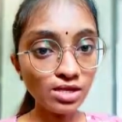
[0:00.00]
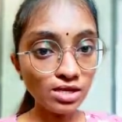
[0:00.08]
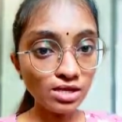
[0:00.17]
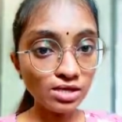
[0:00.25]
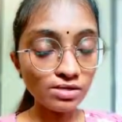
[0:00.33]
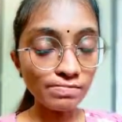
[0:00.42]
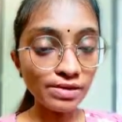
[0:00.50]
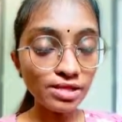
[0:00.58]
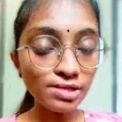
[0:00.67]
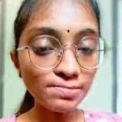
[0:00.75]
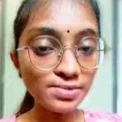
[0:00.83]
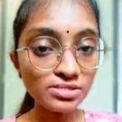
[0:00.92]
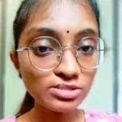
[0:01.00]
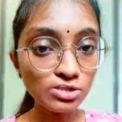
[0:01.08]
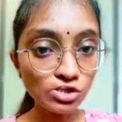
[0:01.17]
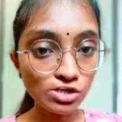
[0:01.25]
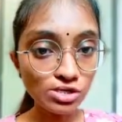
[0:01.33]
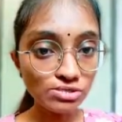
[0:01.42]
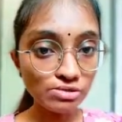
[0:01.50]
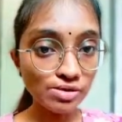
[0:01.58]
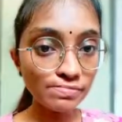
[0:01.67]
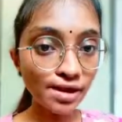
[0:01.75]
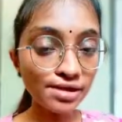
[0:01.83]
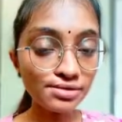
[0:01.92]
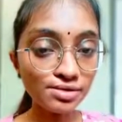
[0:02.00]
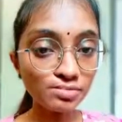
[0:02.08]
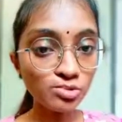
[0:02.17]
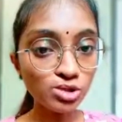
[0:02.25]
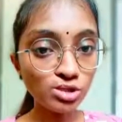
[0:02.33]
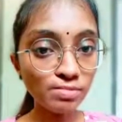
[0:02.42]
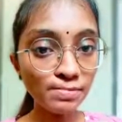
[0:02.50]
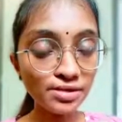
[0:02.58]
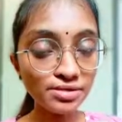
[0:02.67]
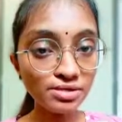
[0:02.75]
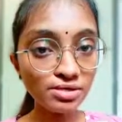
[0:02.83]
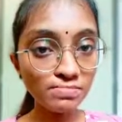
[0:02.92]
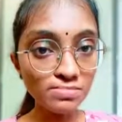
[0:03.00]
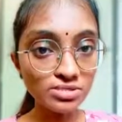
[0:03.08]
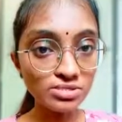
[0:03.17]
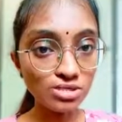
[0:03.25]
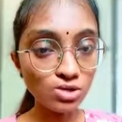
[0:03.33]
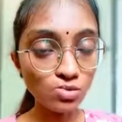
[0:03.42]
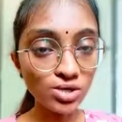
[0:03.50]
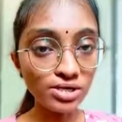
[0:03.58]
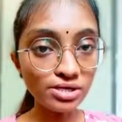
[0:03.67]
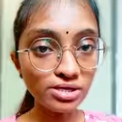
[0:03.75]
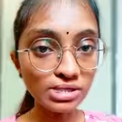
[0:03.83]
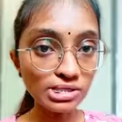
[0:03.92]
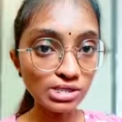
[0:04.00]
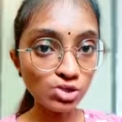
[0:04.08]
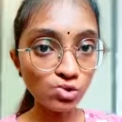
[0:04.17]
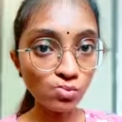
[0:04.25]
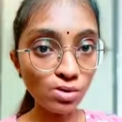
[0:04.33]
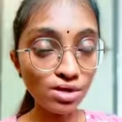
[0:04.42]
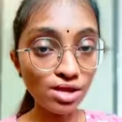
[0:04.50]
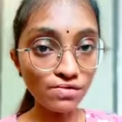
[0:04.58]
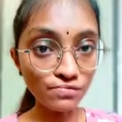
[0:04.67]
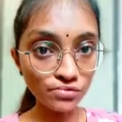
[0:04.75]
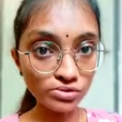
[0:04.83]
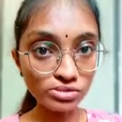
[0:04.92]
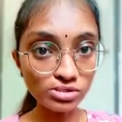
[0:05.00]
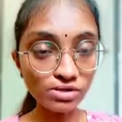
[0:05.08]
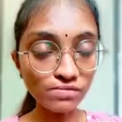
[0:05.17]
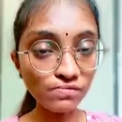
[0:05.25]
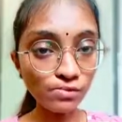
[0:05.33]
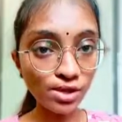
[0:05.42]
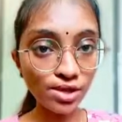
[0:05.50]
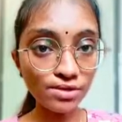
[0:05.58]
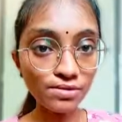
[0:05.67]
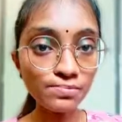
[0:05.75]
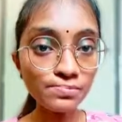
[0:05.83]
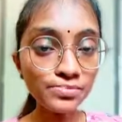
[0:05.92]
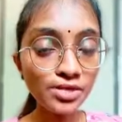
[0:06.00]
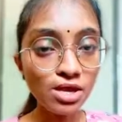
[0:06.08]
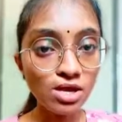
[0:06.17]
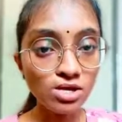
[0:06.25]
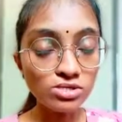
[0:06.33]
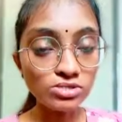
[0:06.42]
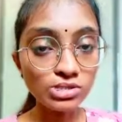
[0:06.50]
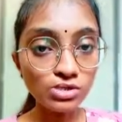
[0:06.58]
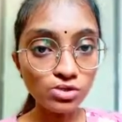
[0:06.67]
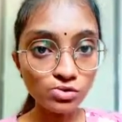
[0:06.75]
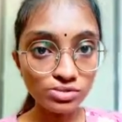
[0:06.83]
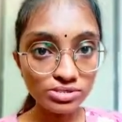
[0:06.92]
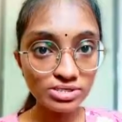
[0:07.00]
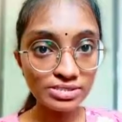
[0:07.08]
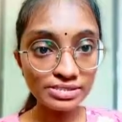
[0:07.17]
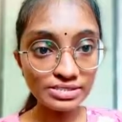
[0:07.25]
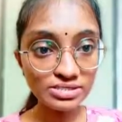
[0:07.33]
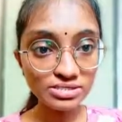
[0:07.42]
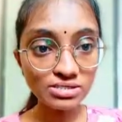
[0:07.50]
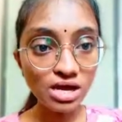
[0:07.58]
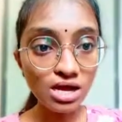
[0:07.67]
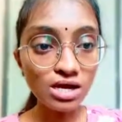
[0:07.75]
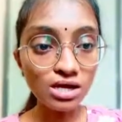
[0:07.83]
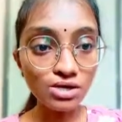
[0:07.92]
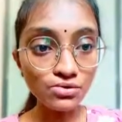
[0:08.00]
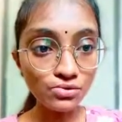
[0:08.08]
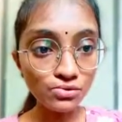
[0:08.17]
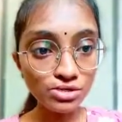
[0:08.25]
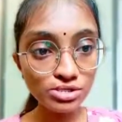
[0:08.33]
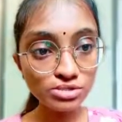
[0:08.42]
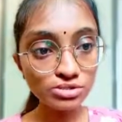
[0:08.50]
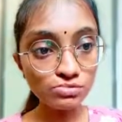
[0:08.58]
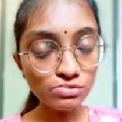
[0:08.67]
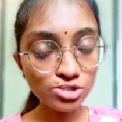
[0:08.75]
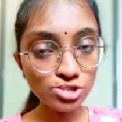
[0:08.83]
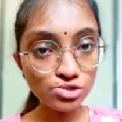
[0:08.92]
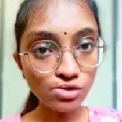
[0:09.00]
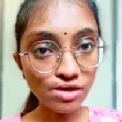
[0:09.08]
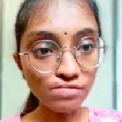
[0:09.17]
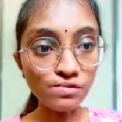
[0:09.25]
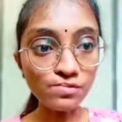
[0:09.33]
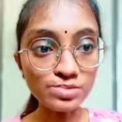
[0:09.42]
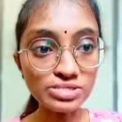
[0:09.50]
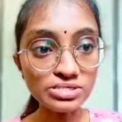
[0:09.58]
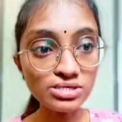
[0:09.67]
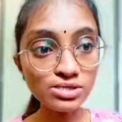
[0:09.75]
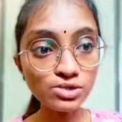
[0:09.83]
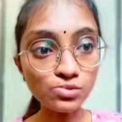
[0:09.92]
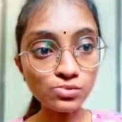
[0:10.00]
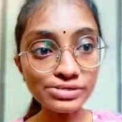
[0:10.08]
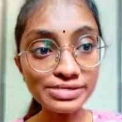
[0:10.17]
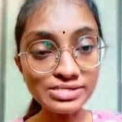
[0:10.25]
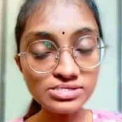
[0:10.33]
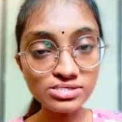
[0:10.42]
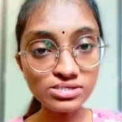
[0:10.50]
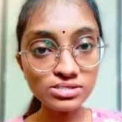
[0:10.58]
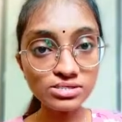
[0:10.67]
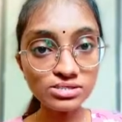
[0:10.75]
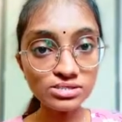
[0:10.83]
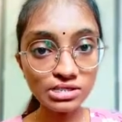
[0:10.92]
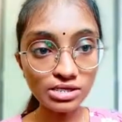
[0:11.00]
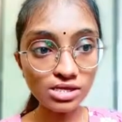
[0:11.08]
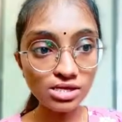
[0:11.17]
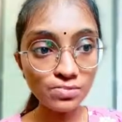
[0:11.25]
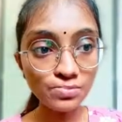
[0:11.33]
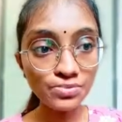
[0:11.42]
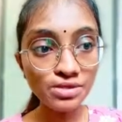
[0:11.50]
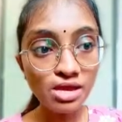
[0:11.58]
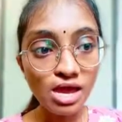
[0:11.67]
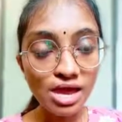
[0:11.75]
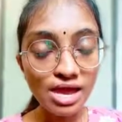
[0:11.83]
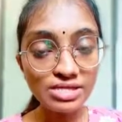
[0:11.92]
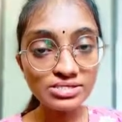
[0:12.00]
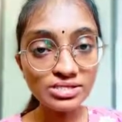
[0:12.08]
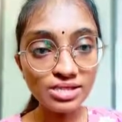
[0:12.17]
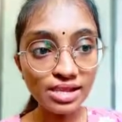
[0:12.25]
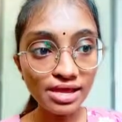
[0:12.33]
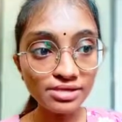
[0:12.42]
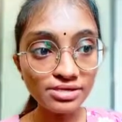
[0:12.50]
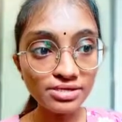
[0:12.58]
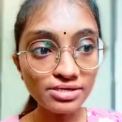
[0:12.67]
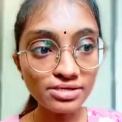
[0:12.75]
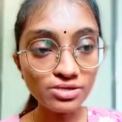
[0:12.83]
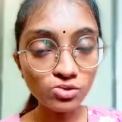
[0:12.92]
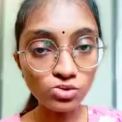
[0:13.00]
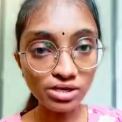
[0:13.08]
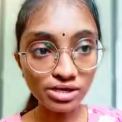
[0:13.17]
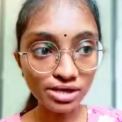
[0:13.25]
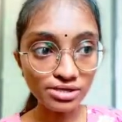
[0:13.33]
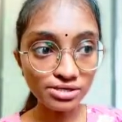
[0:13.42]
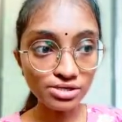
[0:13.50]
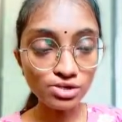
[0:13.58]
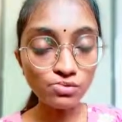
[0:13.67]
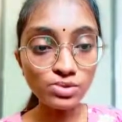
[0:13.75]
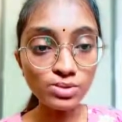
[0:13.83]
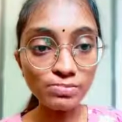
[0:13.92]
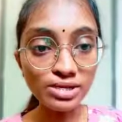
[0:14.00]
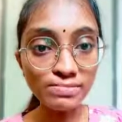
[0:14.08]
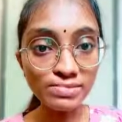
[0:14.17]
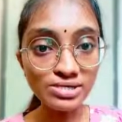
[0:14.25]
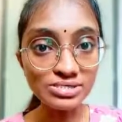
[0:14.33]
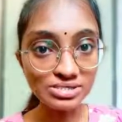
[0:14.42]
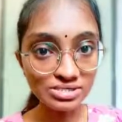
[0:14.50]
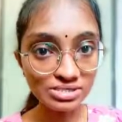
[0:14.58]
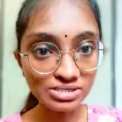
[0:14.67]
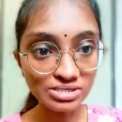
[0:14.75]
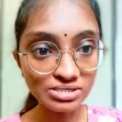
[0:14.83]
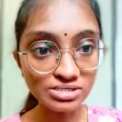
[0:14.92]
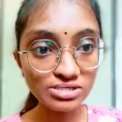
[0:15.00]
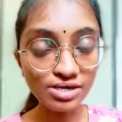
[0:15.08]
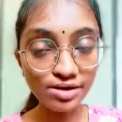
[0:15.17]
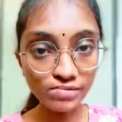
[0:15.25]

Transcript: My name is Durkeshwari Mahendramuthi. My metric number is 01DD21F2049. So the question is, a tourist wish to have a visit to each city has landed to the country with minimal distance traveled.